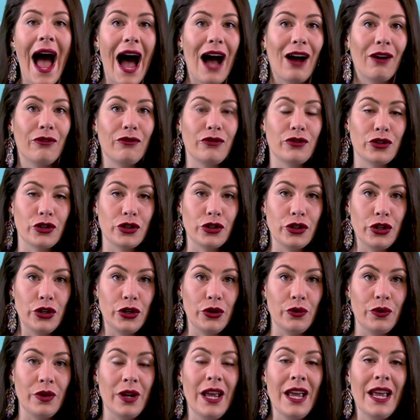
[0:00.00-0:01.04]

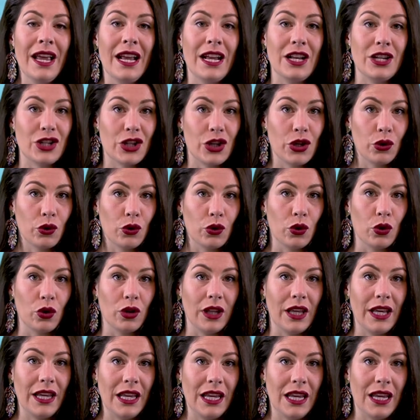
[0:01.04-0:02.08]
afternoon into the
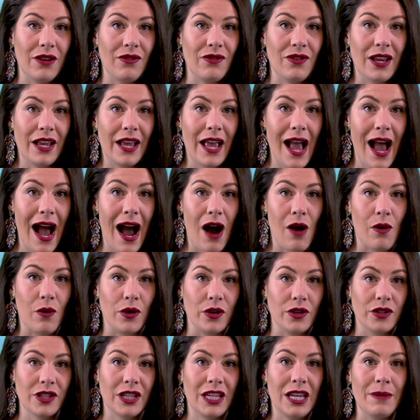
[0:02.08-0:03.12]
early evening
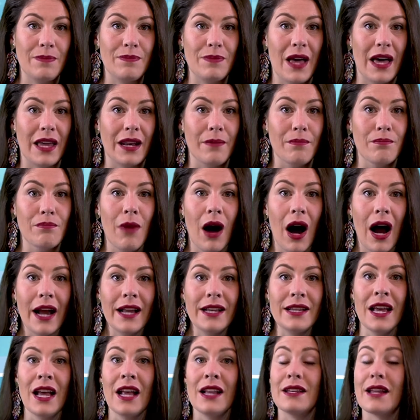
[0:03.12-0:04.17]
hours. Keep that in
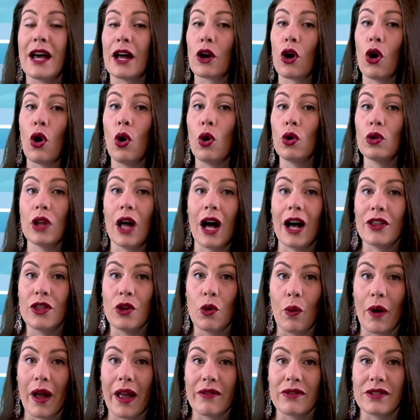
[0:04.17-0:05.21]
mind. Not a whole lot in
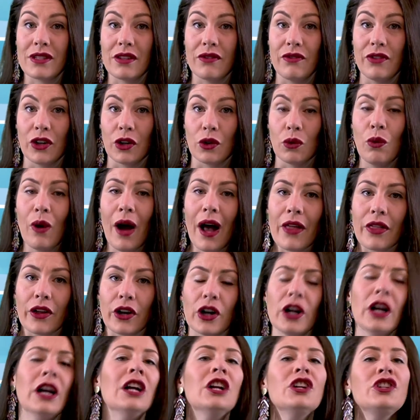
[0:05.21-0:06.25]
the way of severe
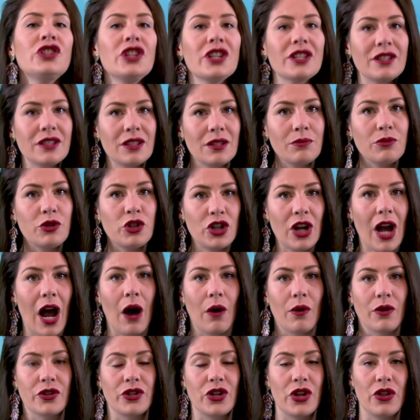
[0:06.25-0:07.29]
weather, just some
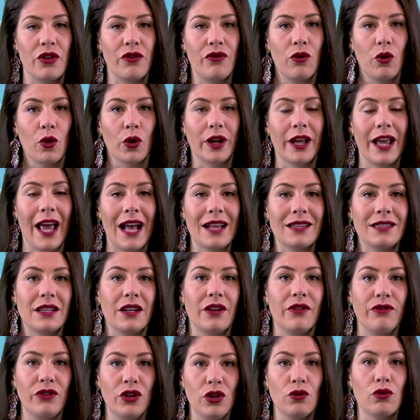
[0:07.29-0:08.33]
showers in the forecast
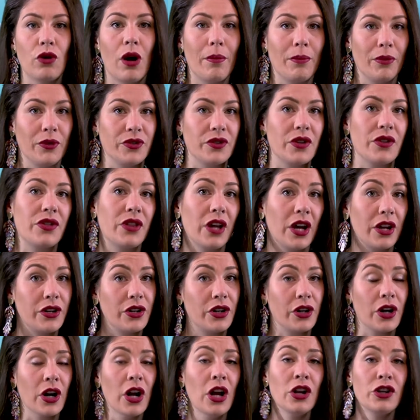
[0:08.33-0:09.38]
and a few rumbles of
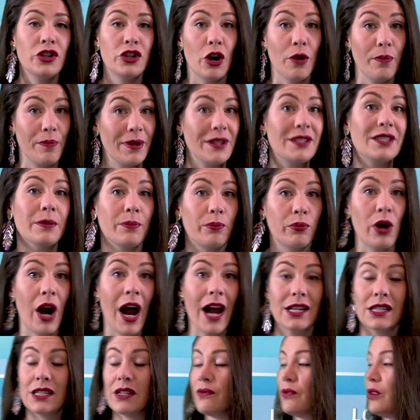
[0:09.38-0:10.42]
thunder. Don't be
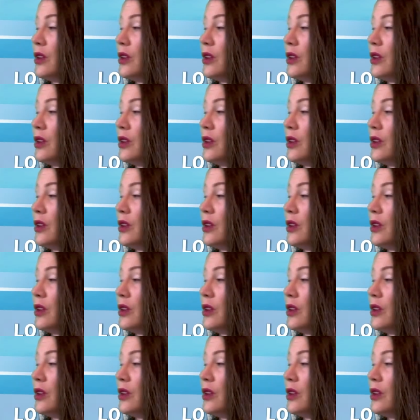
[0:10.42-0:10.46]
surprised